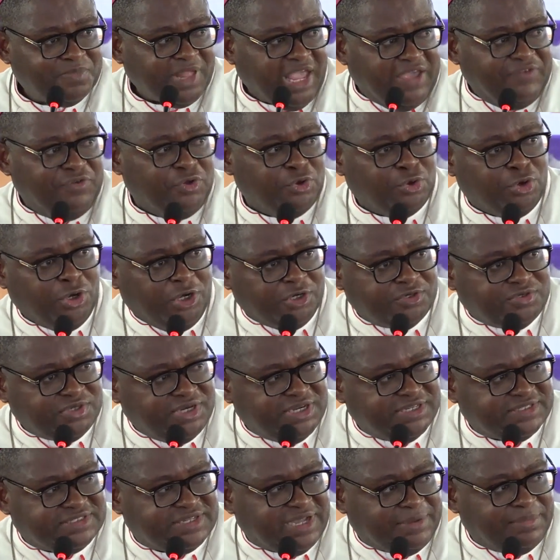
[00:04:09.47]
If you go to
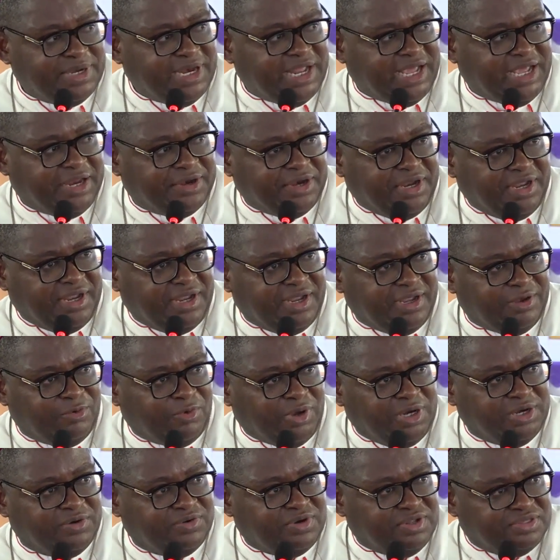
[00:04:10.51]
the seminary,
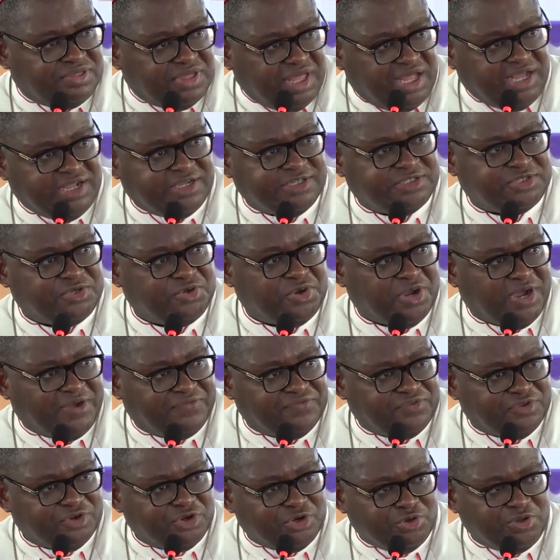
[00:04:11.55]
one of the things you have
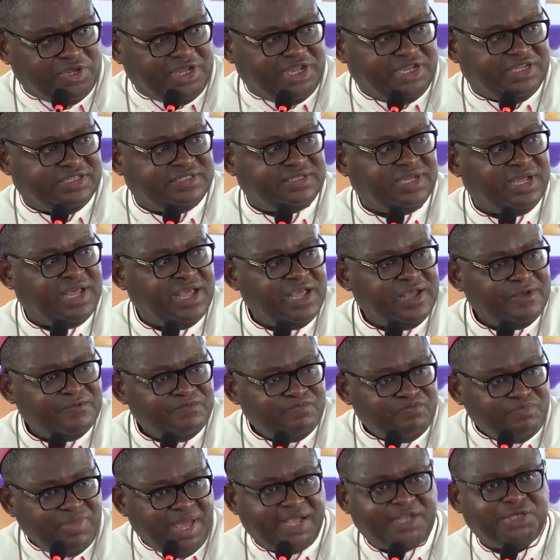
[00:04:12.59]
to do is
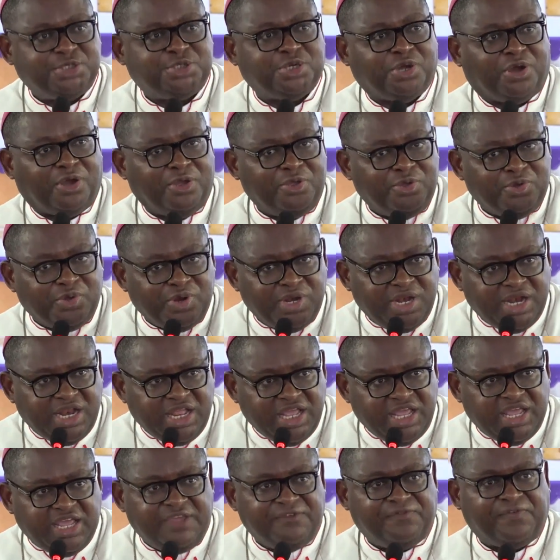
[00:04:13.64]
make sure you
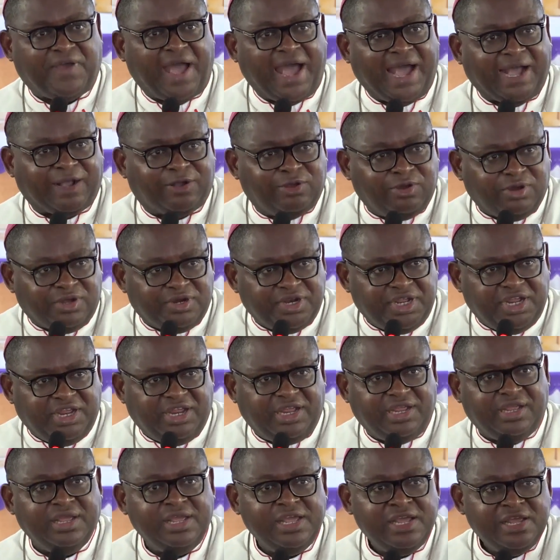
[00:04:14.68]
live
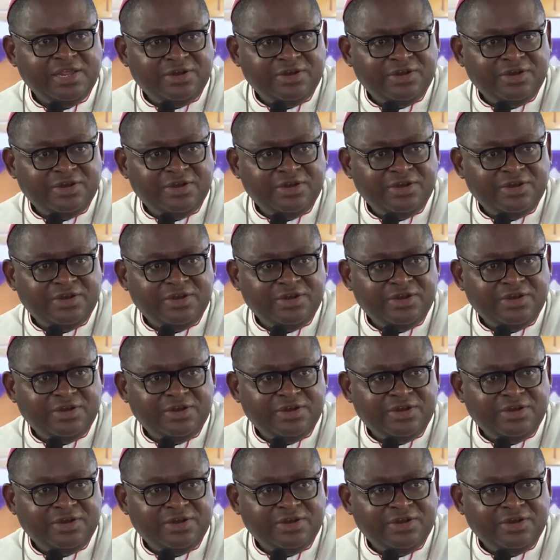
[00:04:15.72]
according